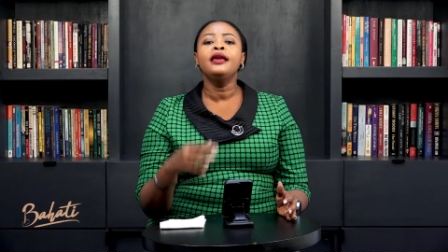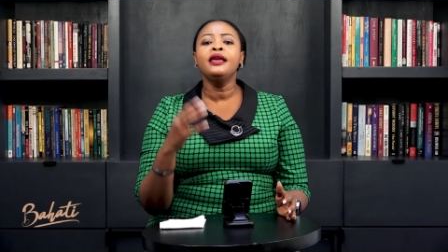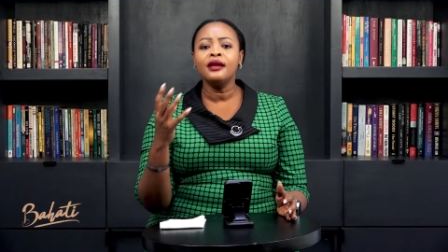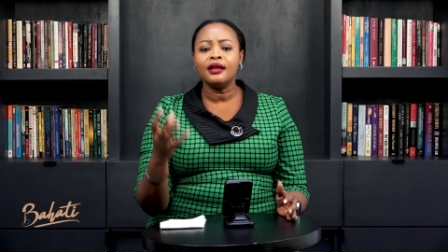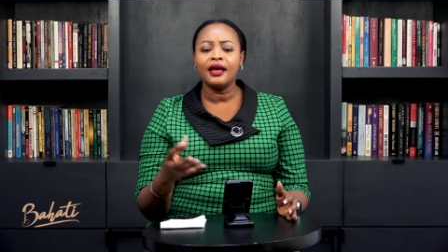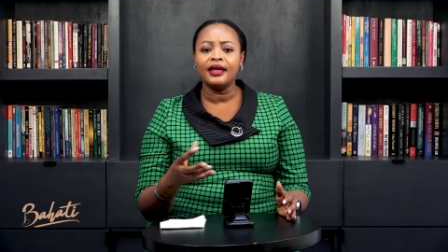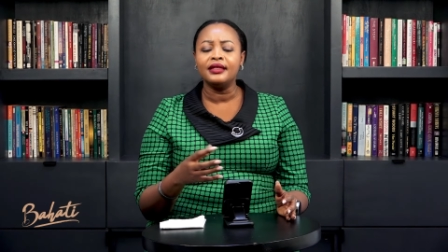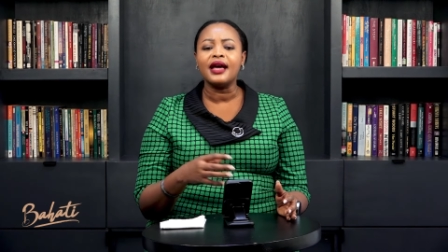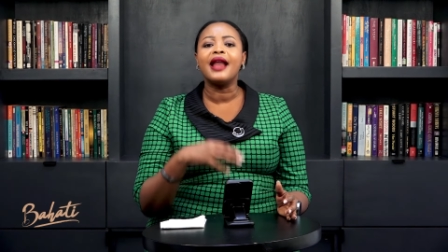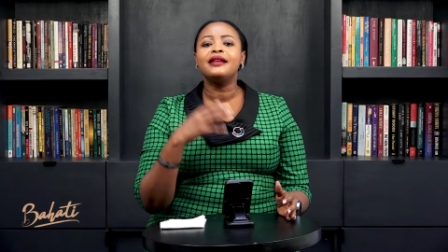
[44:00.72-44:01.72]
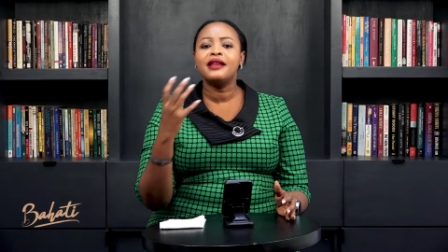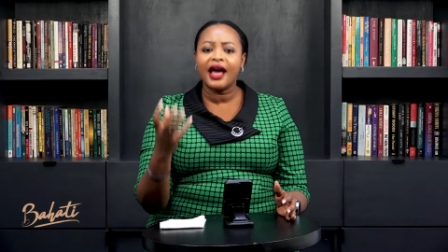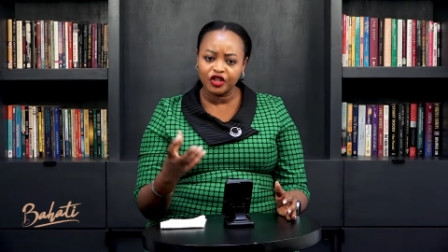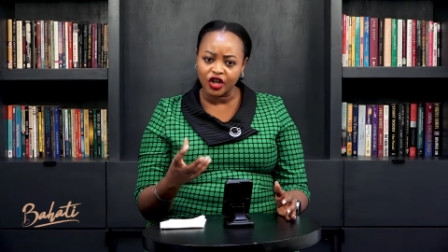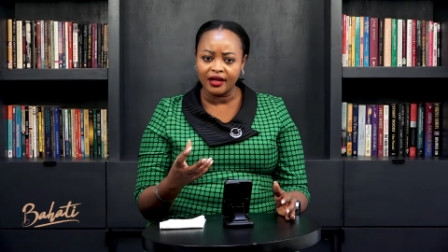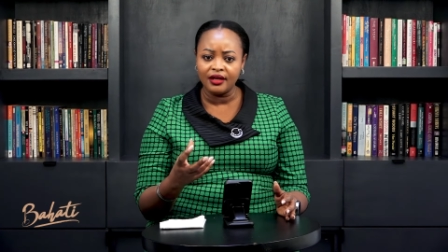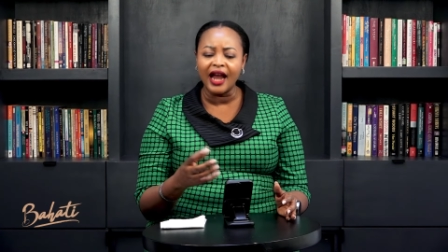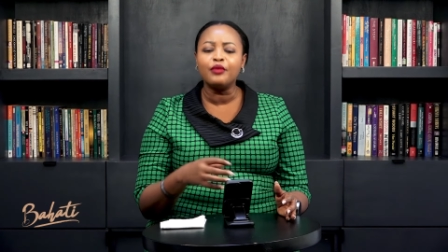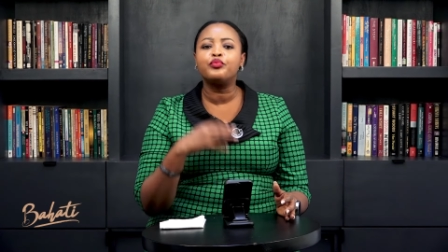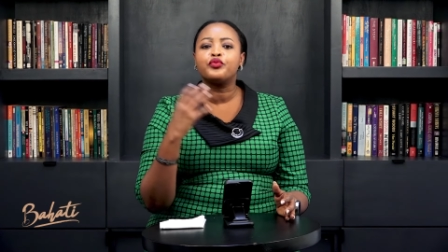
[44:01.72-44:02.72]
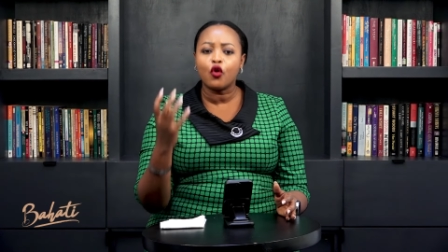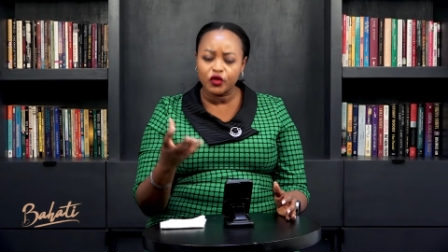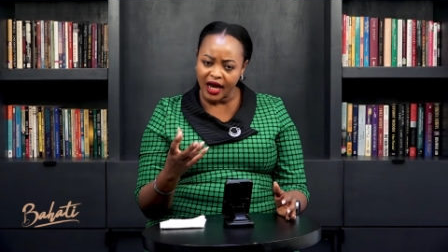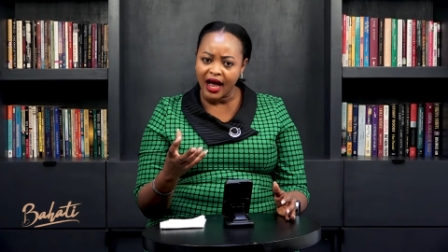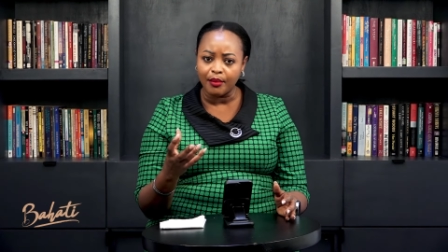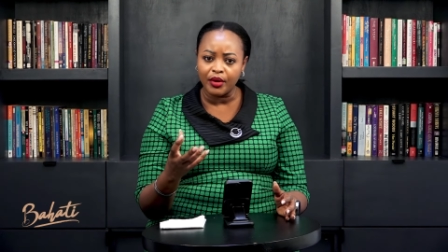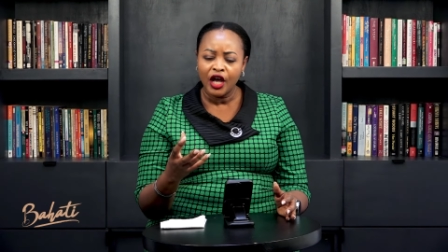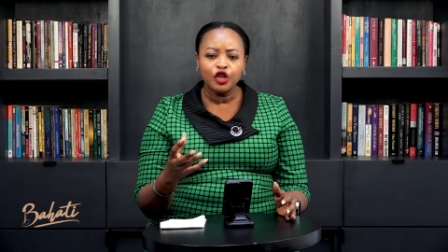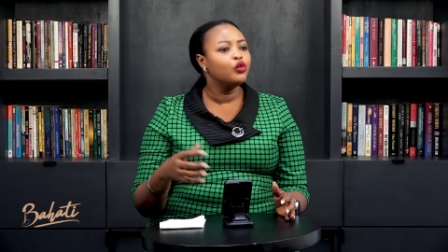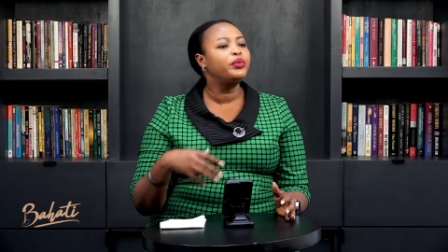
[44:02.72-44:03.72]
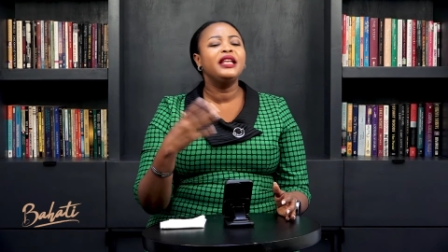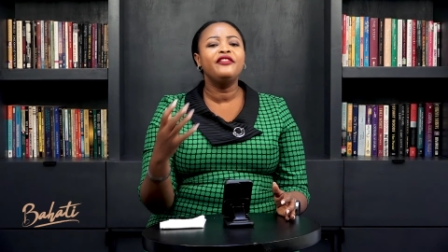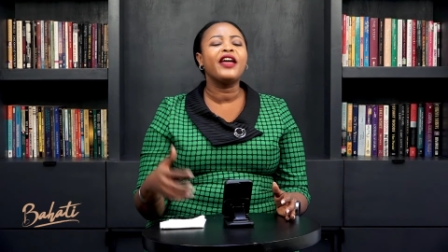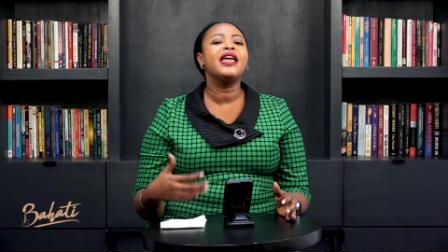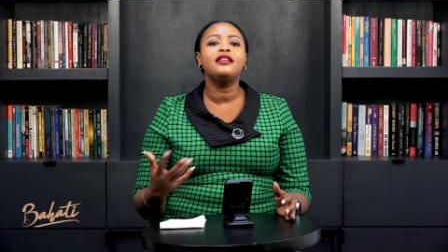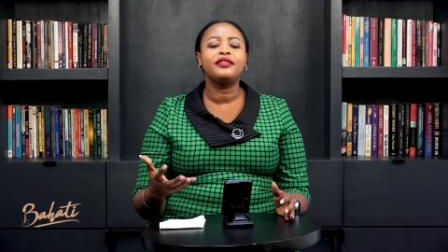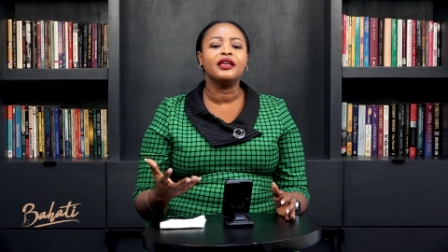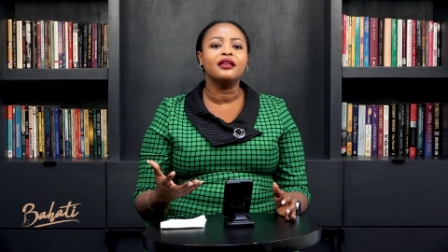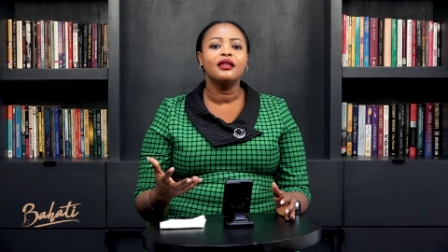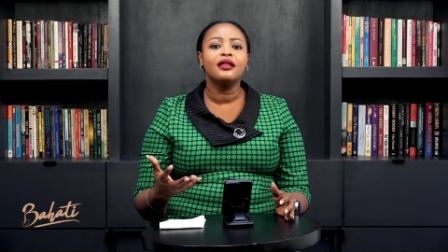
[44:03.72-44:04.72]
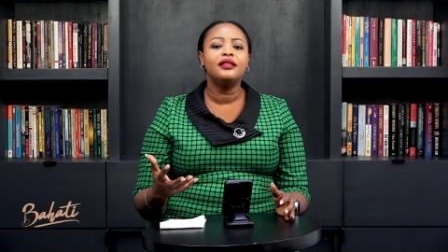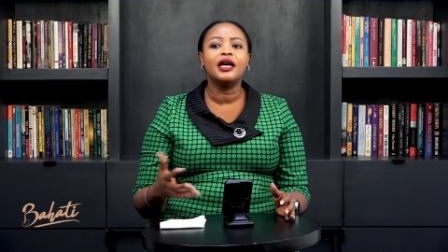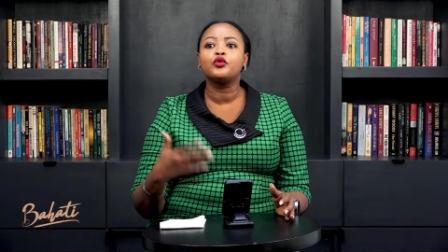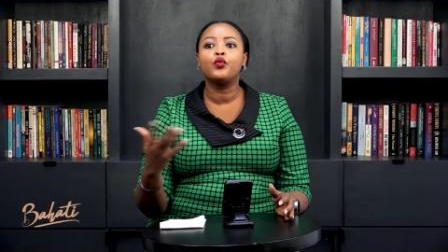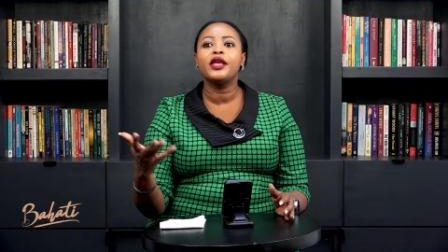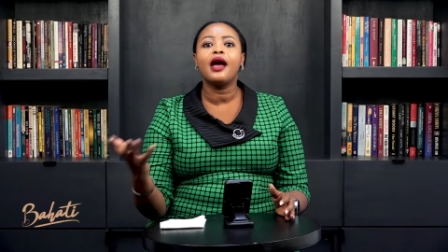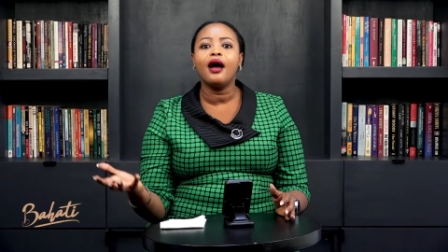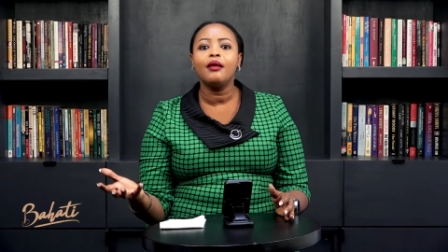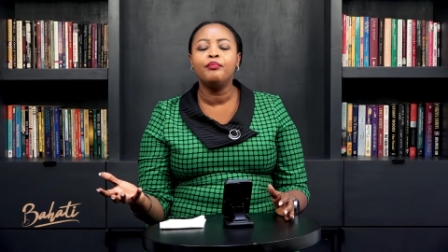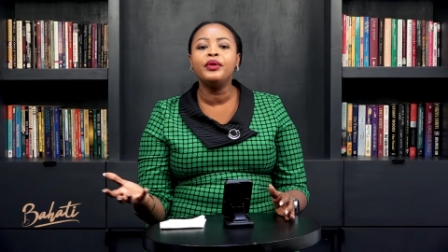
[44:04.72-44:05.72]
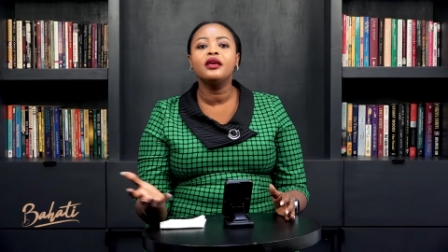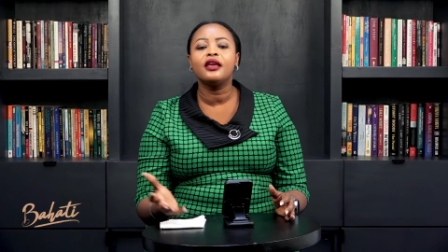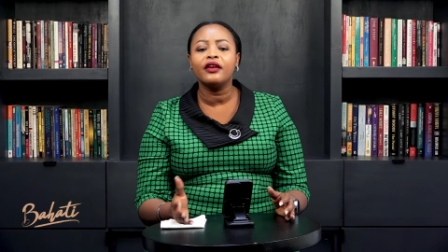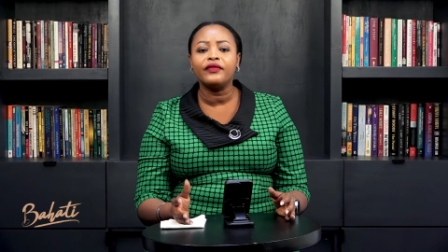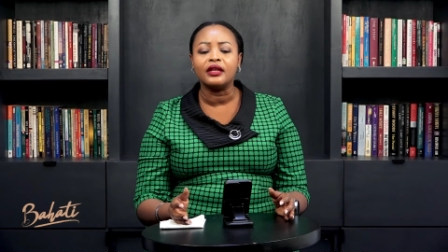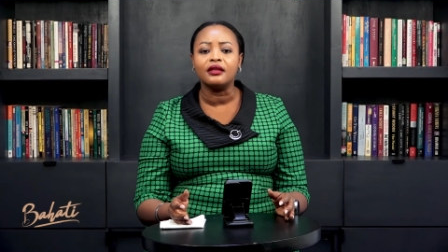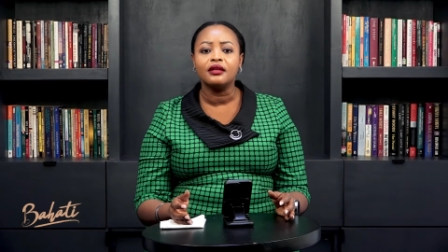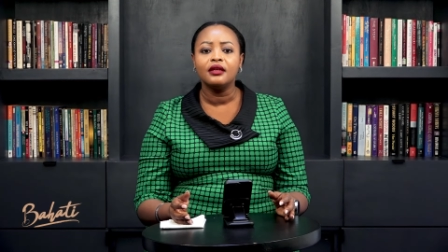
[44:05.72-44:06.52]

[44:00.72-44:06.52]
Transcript: inclined and nurtured and brought up to believe anything that we are being given.